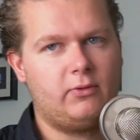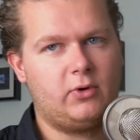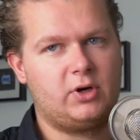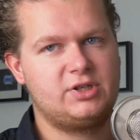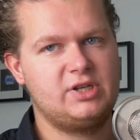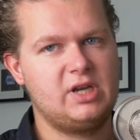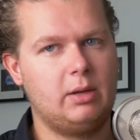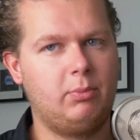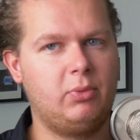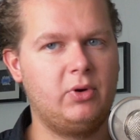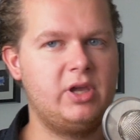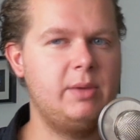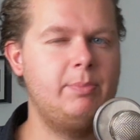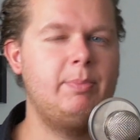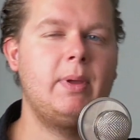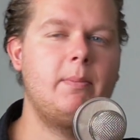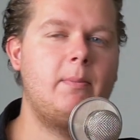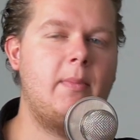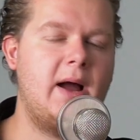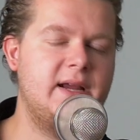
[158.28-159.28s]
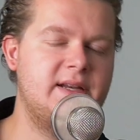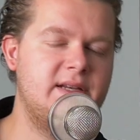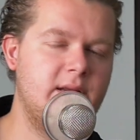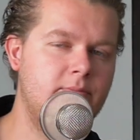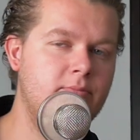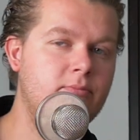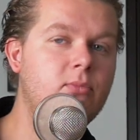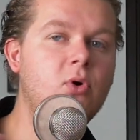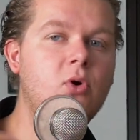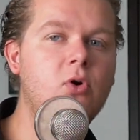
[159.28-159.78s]
For example, keep in mind
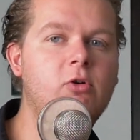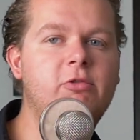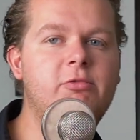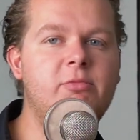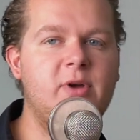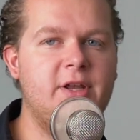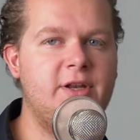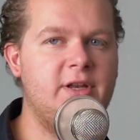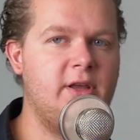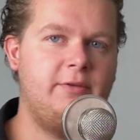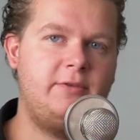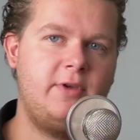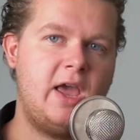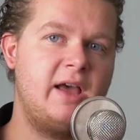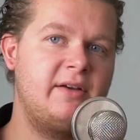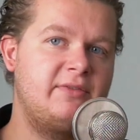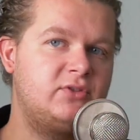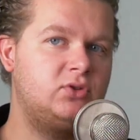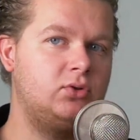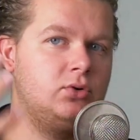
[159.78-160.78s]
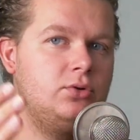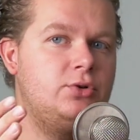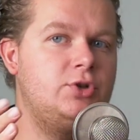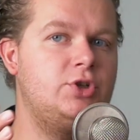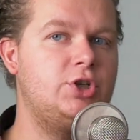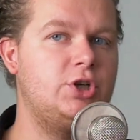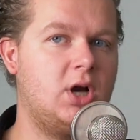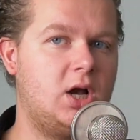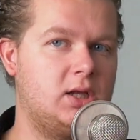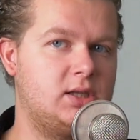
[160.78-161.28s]
the movement. If you have two
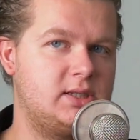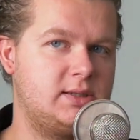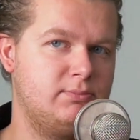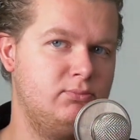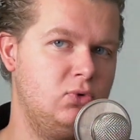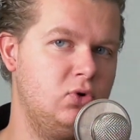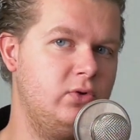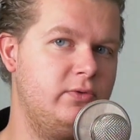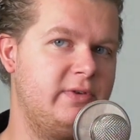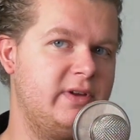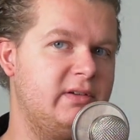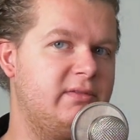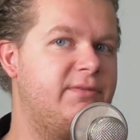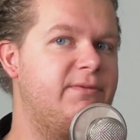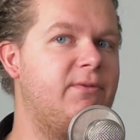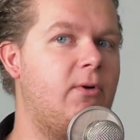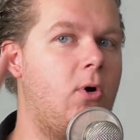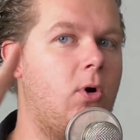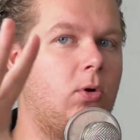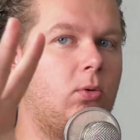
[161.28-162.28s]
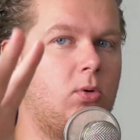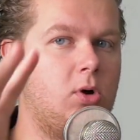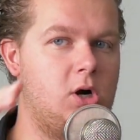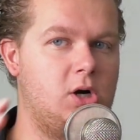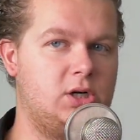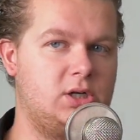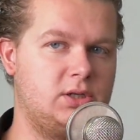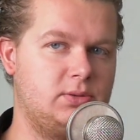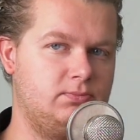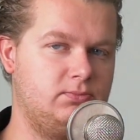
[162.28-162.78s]
shots moving
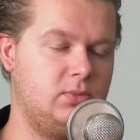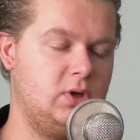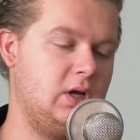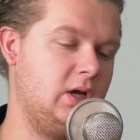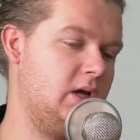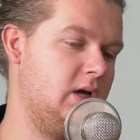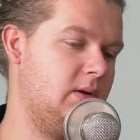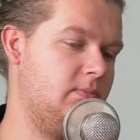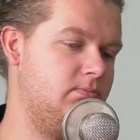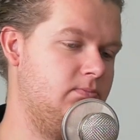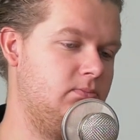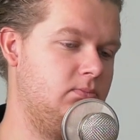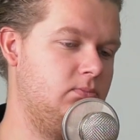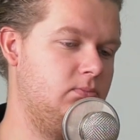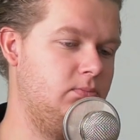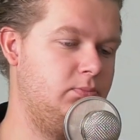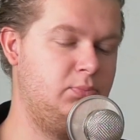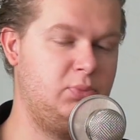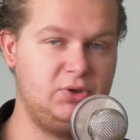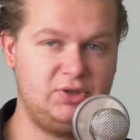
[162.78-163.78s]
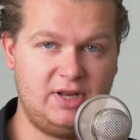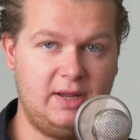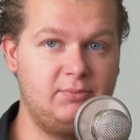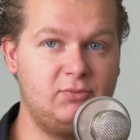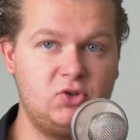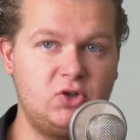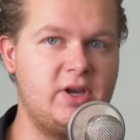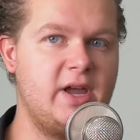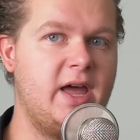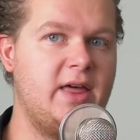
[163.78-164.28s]
forward, put
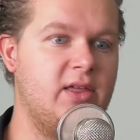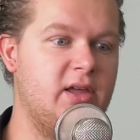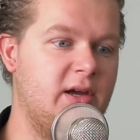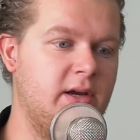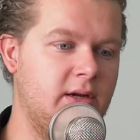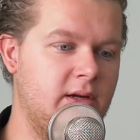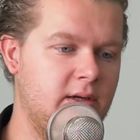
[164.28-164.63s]
them together.